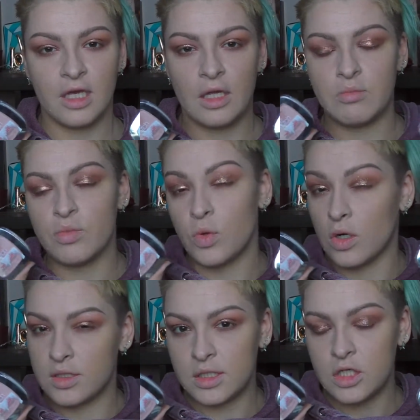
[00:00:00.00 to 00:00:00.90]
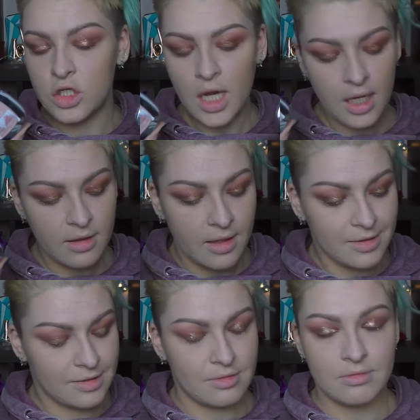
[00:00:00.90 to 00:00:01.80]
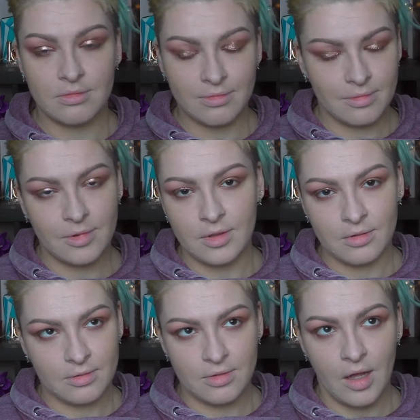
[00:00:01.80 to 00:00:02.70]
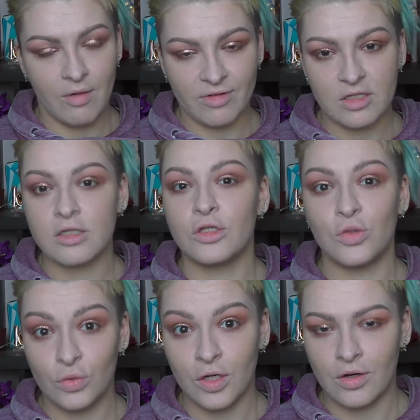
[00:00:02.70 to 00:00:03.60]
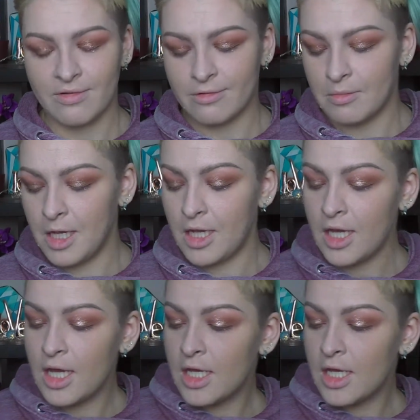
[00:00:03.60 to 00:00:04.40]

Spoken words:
a bronzy shade that's obviously too dark for me.